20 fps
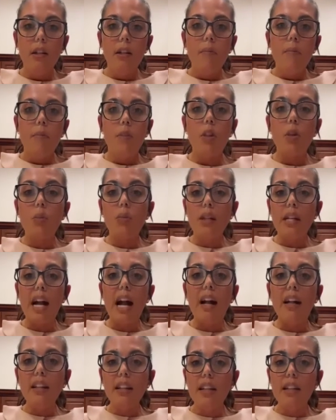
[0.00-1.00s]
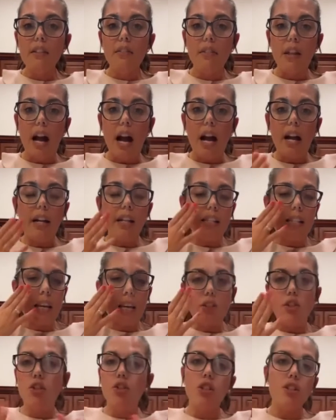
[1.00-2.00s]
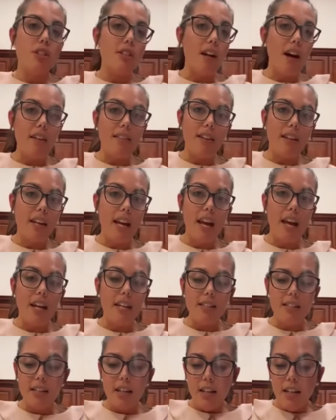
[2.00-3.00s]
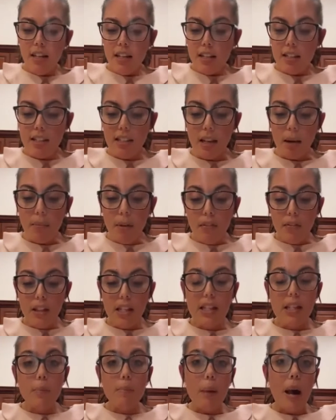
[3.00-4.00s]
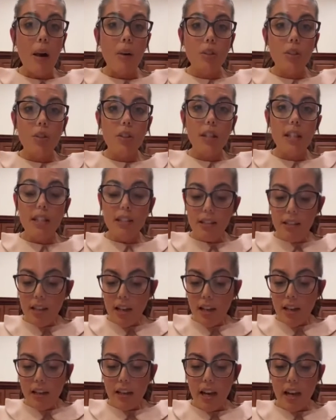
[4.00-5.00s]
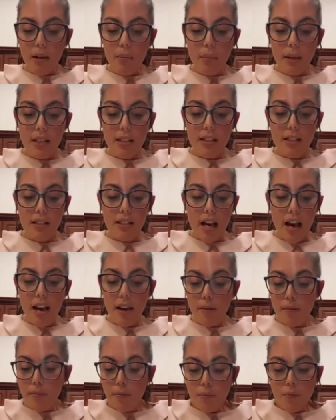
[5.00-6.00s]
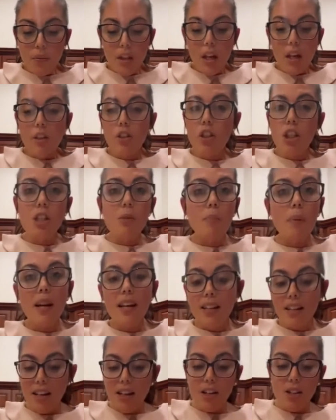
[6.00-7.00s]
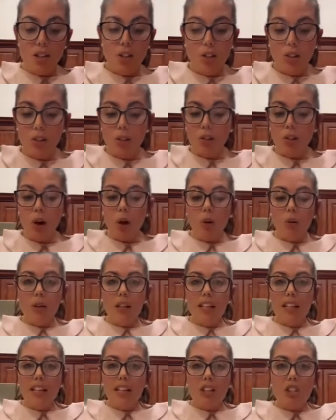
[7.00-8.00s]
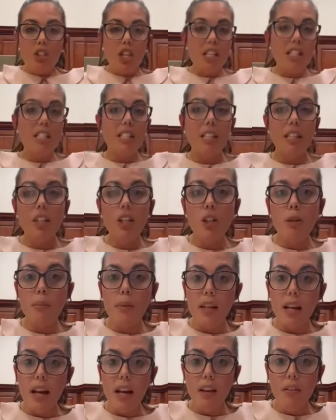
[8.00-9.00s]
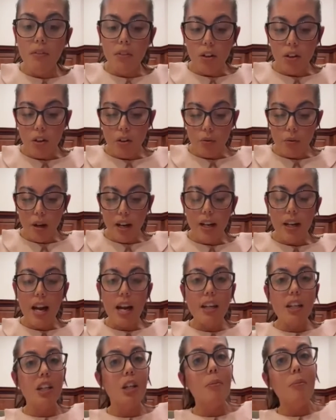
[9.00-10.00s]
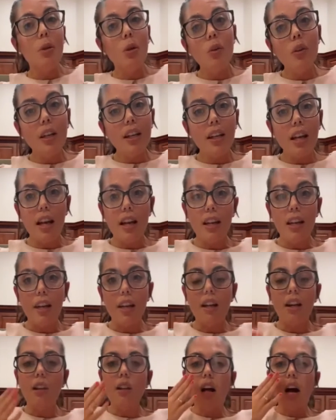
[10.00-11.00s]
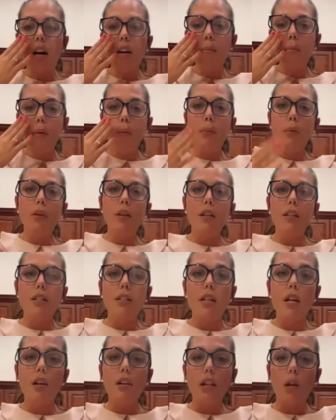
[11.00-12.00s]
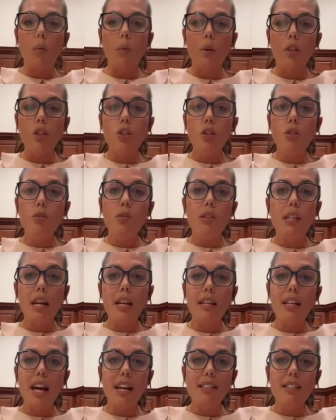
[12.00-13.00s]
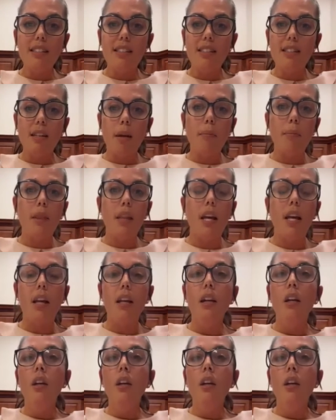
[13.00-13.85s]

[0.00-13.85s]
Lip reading: And the reality of that is that's just not the case. Some of these boundaries can be set just by slowly adjusting your behavior, right? And communicating. A lot of people get scared that once you say yes to something,